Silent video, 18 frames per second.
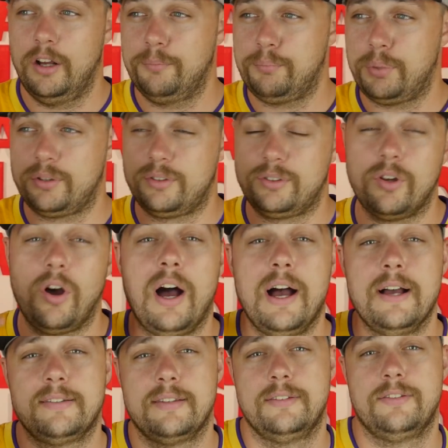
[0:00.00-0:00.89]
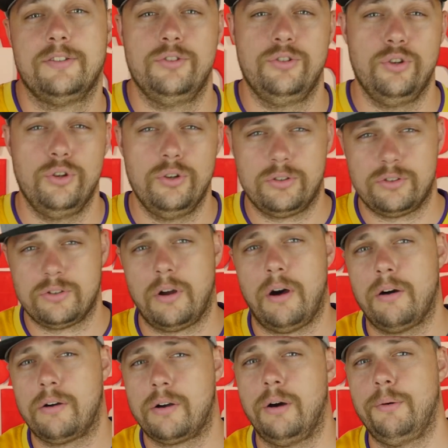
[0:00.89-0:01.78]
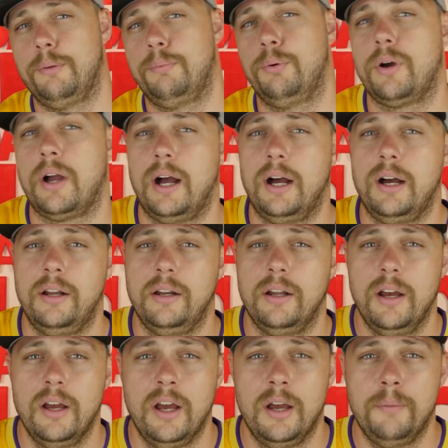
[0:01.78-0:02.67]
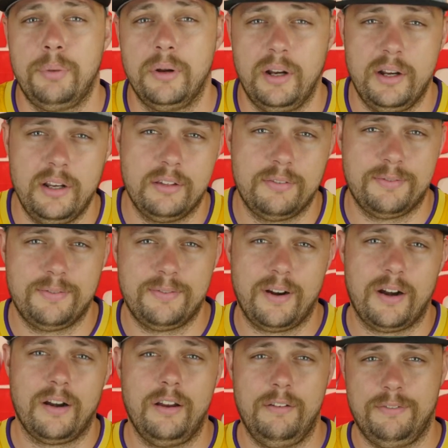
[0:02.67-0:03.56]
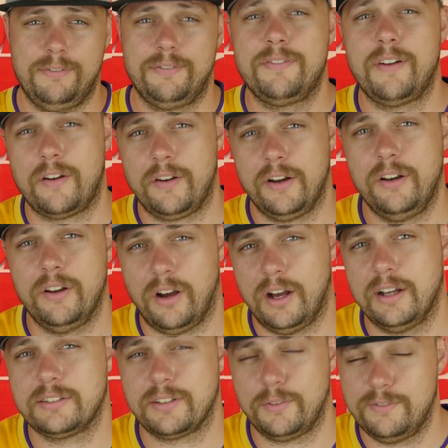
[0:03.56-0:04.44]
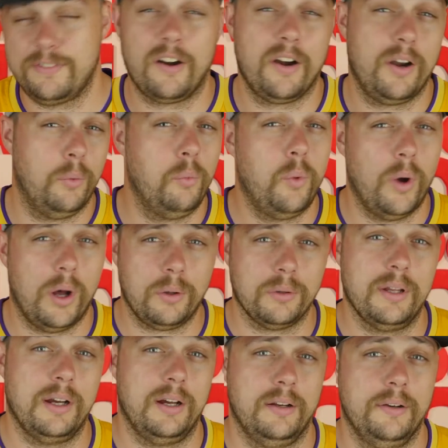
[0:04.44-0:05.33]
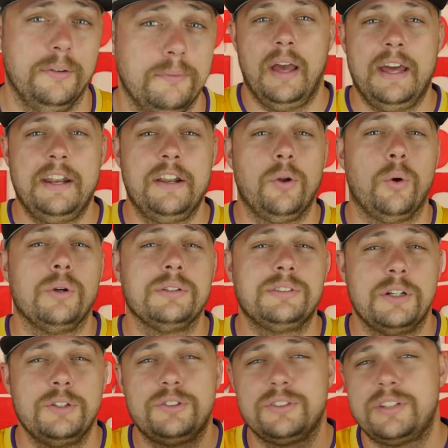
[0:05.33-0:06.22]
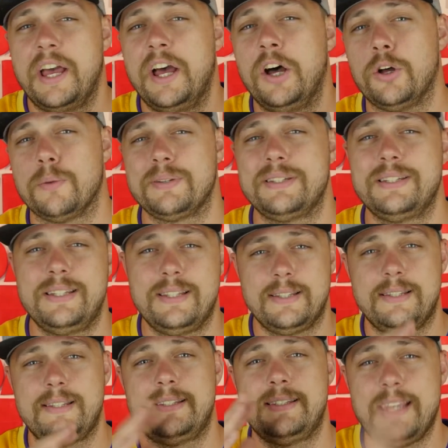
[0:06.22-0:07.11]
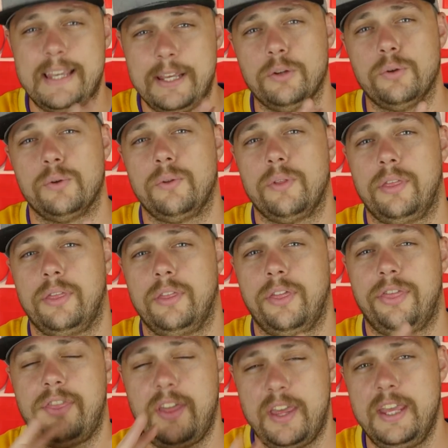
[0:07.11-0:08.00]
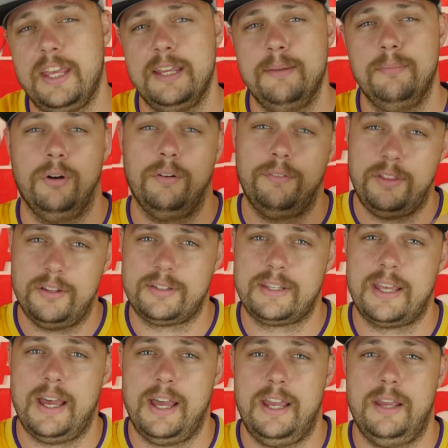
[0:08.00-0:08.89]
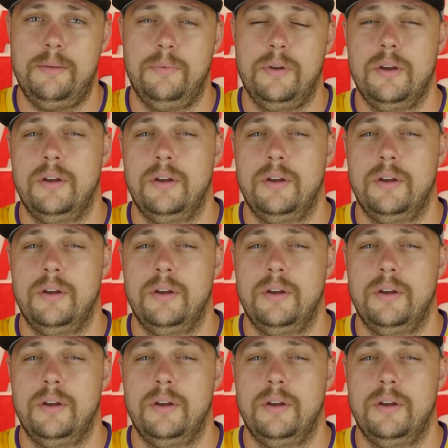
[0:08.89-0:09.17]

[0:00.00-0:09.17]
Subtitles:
precise as new style comic book art, but it is very, very nice and very well done. And it also just helps seal the theme of this game,